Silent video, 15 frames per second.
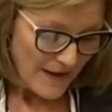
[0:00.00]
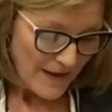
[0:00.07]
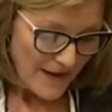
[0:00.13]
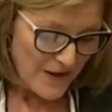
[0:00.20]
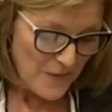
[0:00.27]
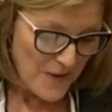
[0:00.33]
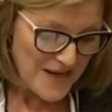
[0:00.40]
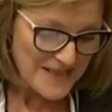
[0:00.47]

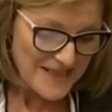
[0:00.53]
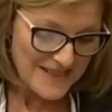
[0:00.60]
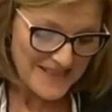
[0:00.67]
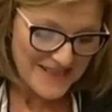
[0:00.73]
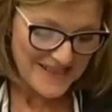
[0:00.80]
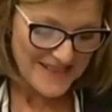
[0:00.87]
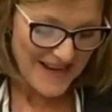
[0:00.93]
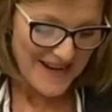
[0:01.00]
He went in
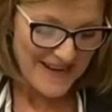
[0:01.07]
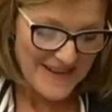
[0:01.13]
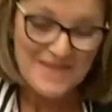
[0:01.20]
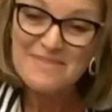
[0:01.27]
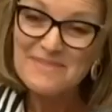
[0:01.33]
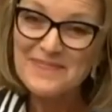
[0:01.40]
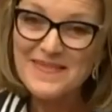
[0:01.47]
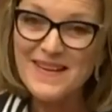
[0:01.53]
to say
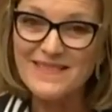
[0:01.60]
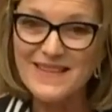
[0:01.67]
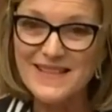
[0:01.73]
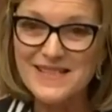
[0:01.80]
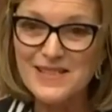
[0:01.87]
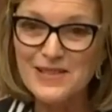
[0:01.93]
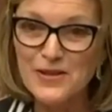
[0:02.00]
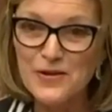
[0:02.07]
that
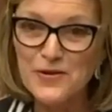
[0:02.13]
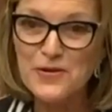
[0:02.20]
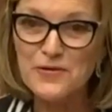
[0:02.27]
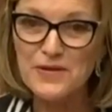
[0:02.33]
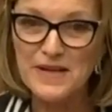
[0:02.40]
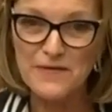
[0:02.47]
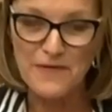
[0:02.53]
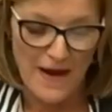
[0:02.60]
this
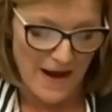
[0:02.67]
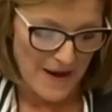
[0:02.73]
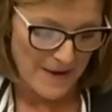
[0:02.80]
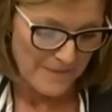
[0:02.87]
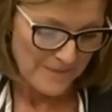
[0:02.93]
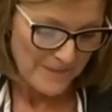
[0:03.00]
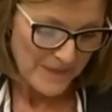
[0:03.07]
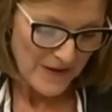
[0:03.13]
lucrative
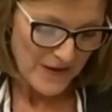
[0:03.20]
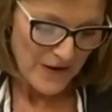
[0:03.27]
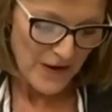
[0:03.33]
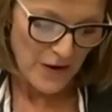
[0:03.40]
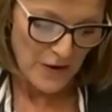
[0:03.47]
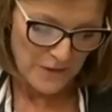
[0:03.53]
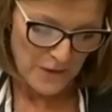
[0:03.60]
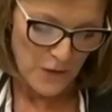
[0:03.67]
arm
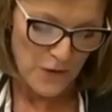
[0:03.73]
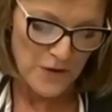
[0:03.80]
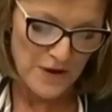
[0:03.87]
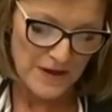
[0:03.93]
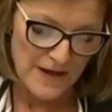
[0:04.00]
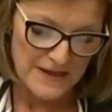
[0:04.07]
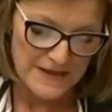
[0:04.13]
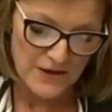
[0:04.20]
of
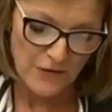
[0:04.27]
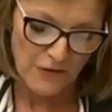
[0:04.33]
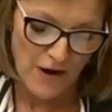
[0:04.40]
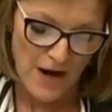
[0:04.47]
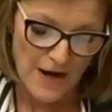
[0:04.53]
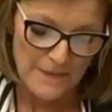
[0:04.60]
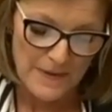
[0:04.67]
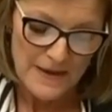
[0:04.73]
organised
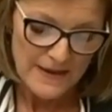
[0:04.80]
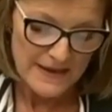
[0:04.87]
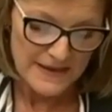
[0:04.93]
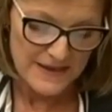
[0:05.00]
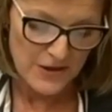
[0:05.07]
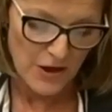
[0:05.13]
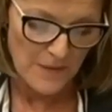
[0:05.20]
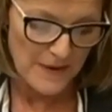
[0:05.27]
crime is
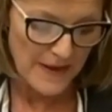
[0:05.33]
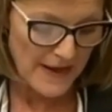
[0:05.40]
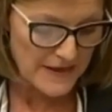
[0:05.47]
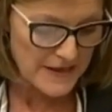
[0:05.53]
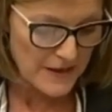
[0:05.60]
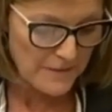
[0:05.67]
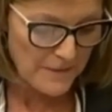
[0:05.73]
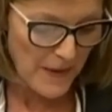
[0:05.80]

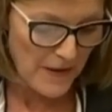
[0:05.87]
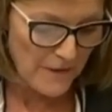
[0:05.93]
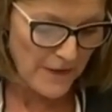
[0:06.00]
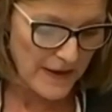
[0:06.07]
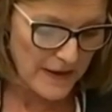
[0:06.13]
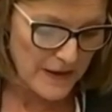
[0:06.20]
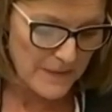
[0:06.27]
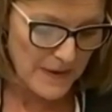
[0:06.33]
dominated by
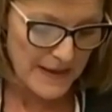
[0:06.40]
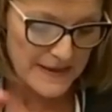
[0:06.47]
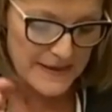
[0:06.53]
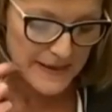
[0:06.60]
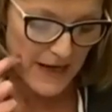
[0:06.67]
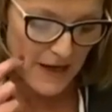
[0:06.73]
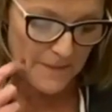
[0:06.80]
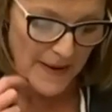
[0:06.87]
Vietnamese
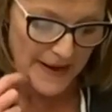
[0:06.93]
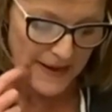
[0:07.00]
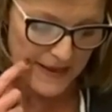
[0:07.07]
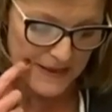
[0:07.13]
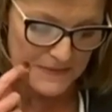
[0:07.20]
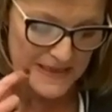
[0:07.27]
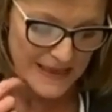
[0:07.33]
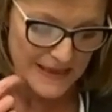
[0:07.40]
and
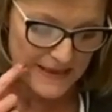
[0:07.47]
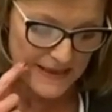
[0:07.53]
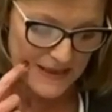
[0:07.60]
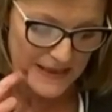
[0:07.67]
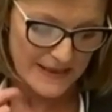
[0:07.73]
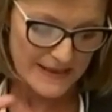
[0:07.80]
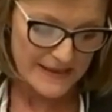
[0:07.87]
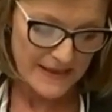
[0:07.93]
Albanian
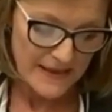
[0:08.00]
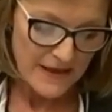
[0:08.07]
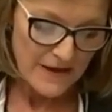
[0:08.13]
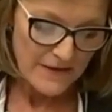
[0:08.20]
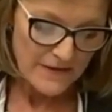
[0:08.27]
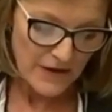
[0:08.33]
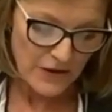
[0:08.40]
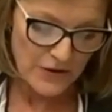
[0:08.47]
syndicates
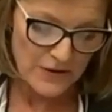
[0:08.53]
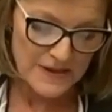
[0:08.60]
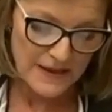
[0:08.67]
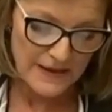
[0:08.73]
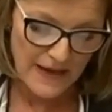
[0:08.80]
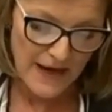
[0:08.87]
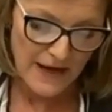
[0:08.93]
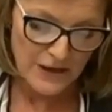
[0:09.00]
that use a
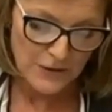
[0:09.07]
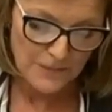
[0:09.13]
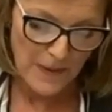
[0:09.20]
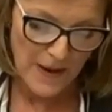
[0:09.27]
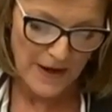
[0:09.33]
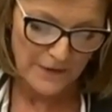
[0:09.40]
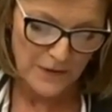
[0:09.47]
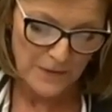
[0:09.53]
large
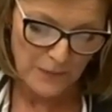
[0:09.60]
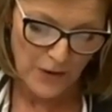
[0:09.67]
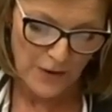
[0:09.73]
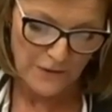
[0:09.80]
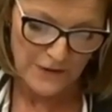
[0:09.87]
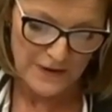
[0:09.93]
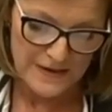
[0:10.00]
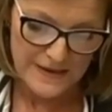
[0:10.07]
part of the
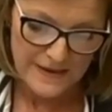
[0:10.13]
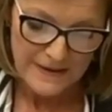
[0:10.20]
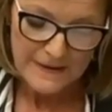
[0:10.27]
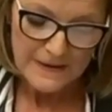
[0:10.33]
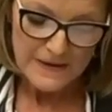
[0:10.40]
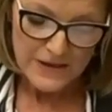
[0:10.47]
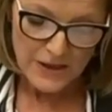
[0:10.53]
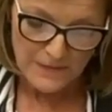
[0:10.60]
profits
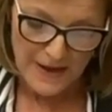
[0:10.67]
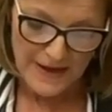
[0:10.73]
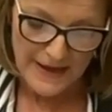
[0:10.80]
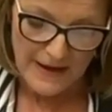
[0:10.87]
to make